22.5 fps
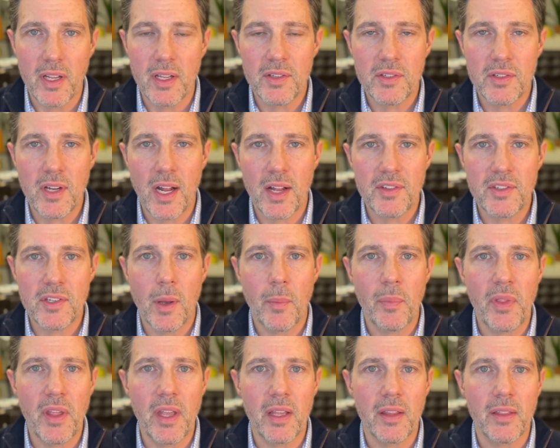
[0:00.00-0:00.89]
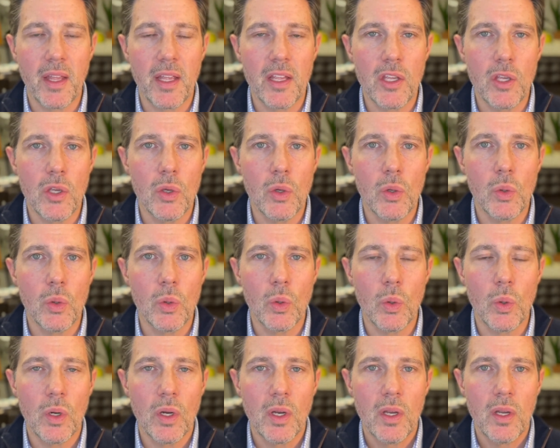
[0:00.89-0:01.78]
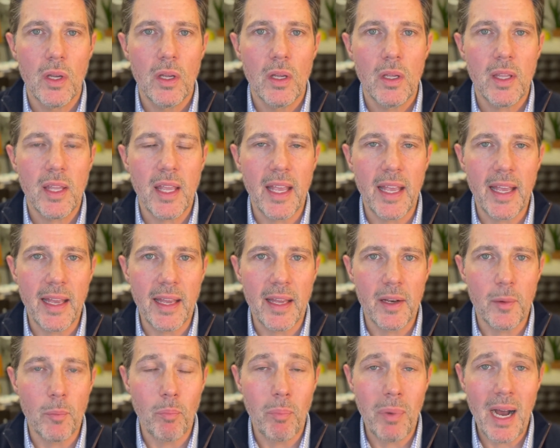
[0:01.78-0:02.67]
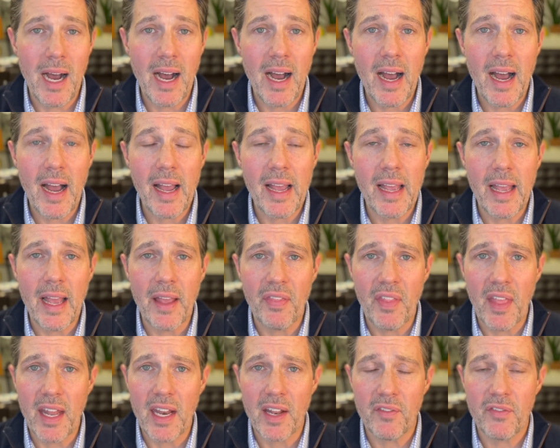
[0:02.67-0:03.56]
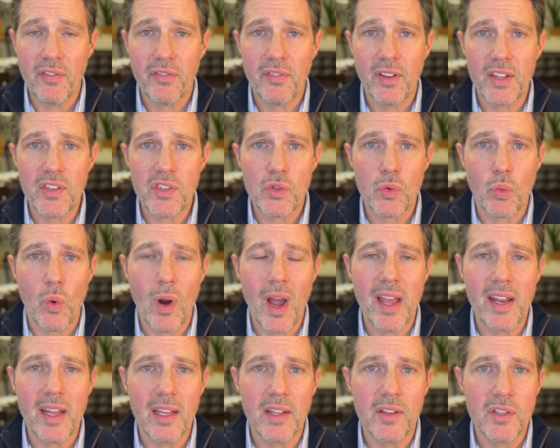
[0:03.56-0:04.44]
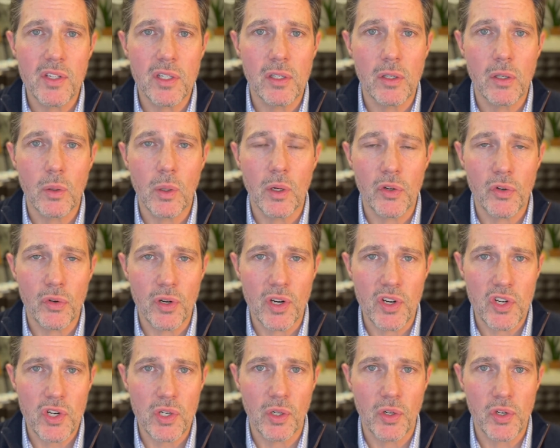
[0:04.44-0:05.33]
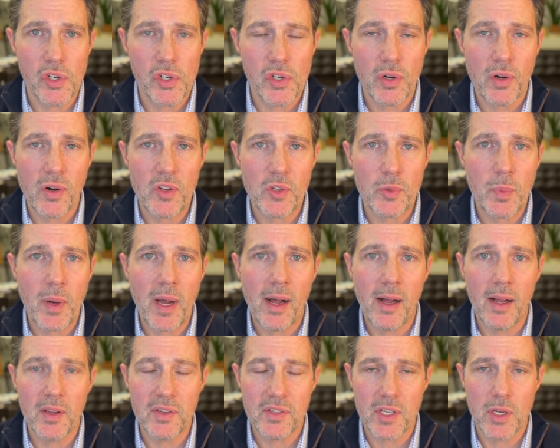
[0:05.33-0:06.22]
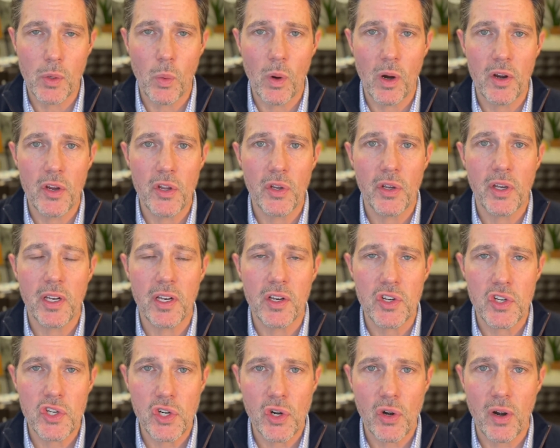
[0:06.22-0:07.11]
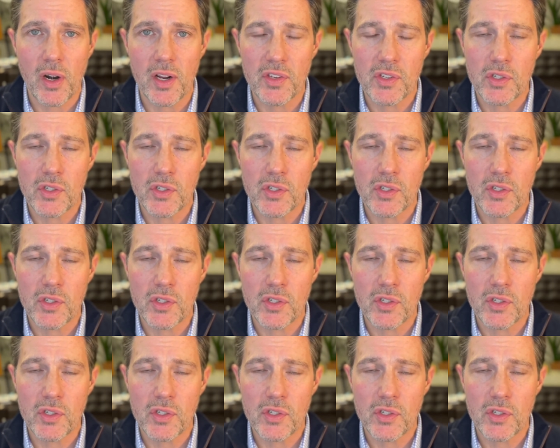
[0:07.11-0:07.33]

It's not something that you can buy and then it fits right into a traditional insurance policy where you could insure it.